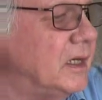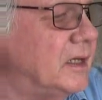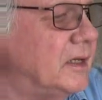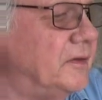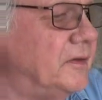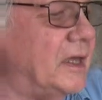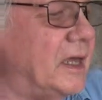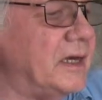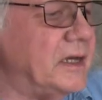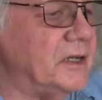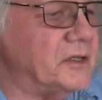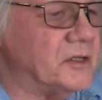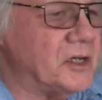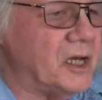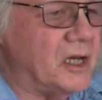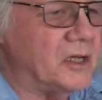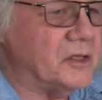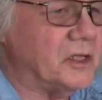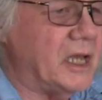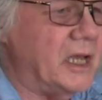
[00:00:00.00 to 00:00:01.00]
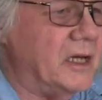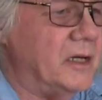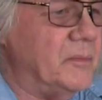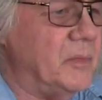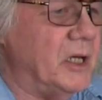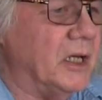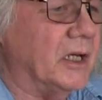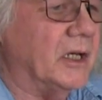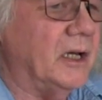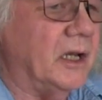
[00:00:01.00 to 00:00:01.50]
Then it starts getting a
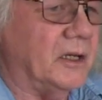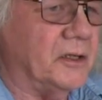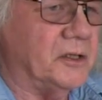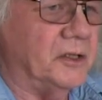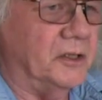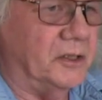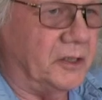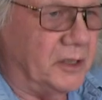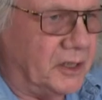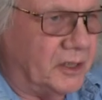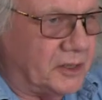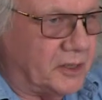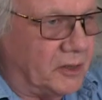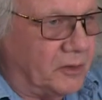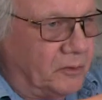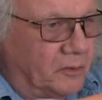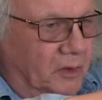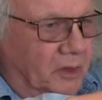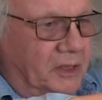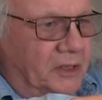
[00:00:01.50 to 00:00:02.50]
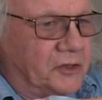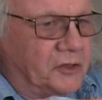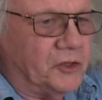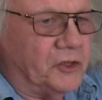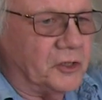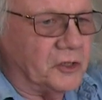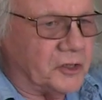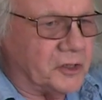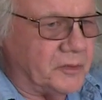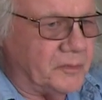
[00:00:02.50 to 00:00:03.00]
bit cluttered, so it's
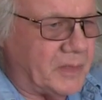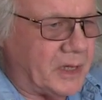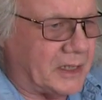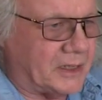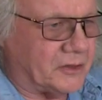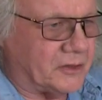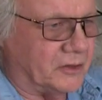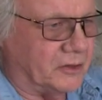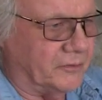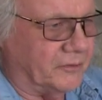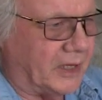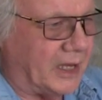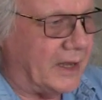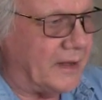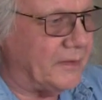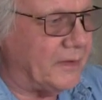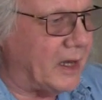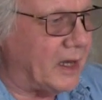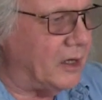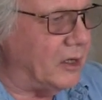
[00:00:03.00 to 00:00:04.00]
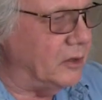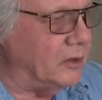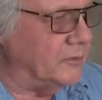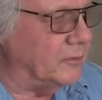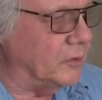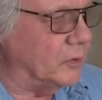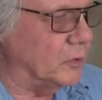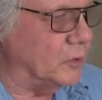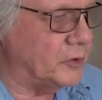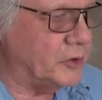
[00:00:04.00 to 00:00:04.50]
just a matter of getting that
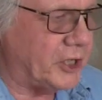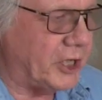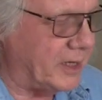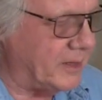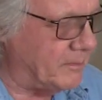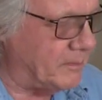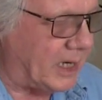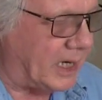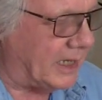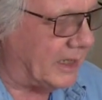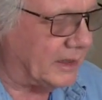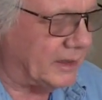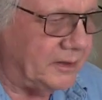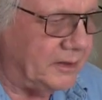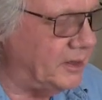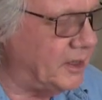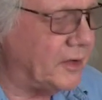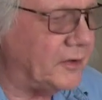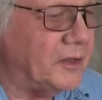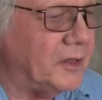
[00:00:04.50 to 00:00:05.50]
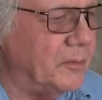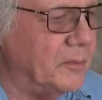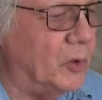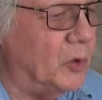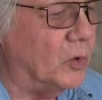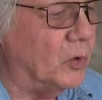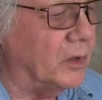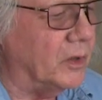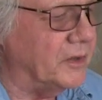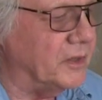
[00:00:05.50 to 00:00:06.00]
overall shape back, nothing
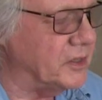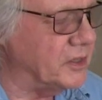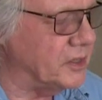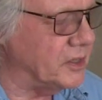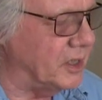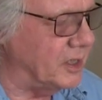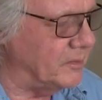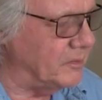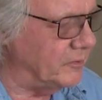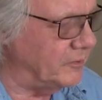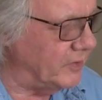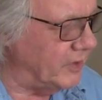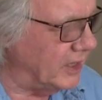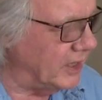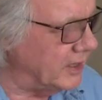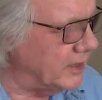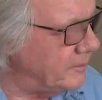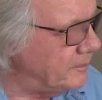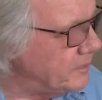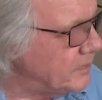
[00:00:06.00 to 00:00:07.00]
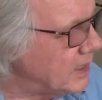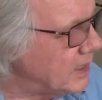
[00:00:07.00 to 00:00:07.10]
more at this time of year.